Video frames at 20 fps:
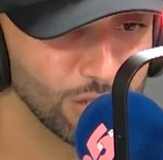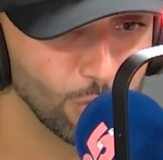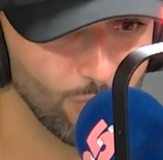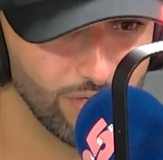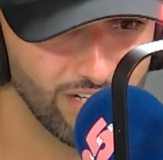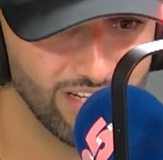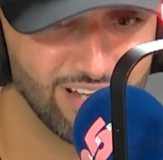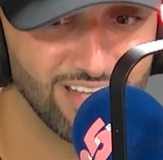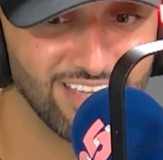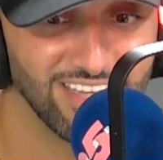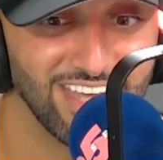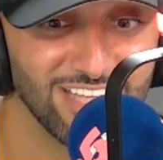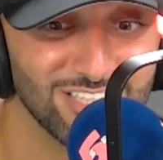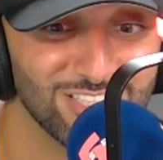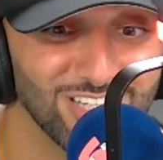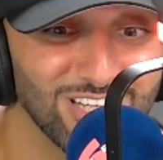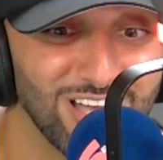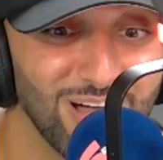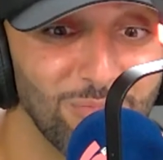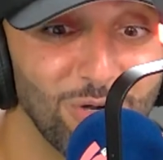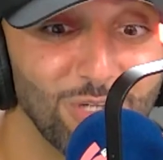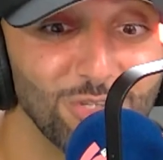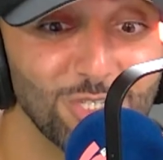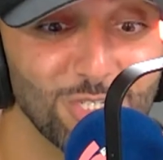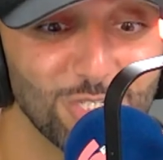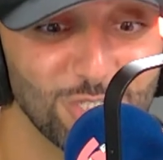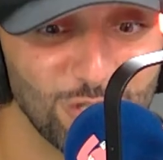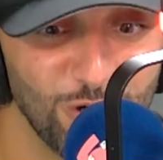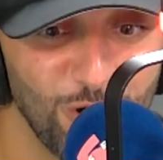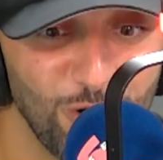The winner gets to come on the
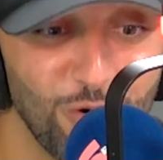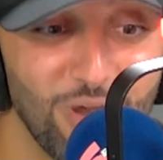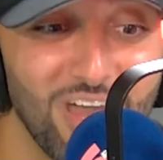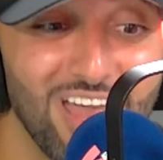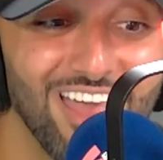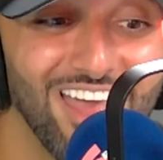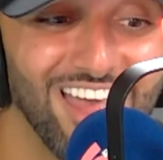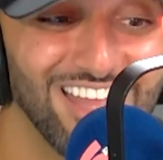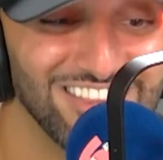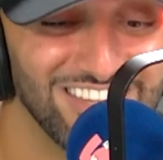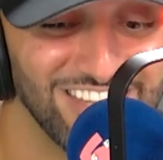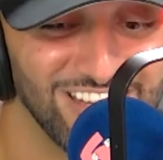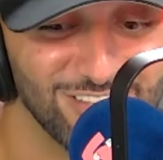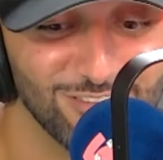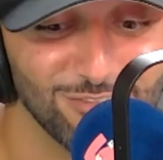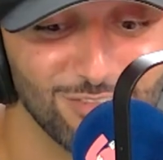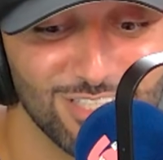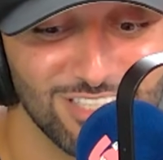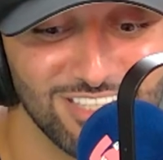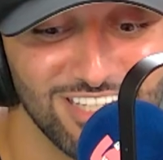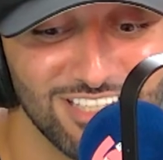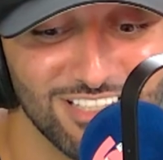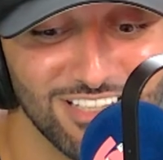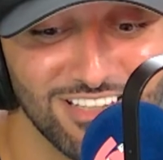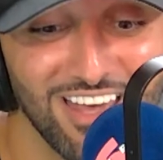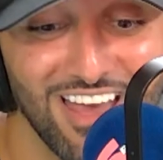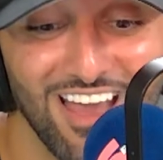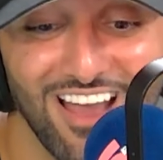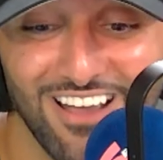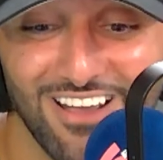show at the end of the season.
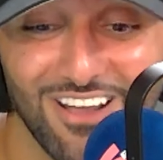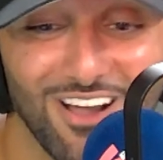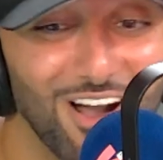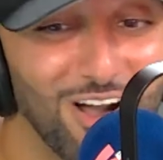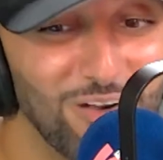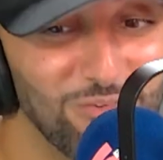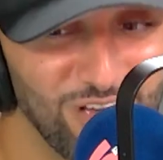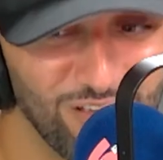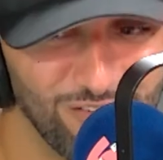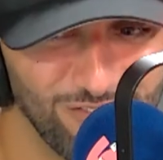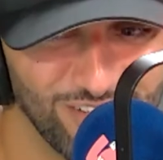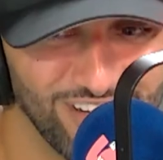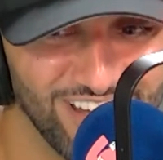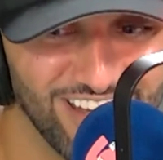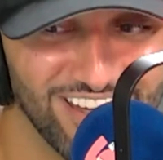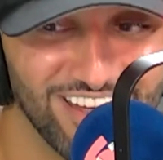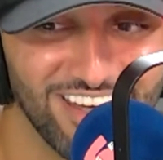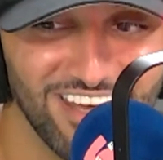Can't wait for that.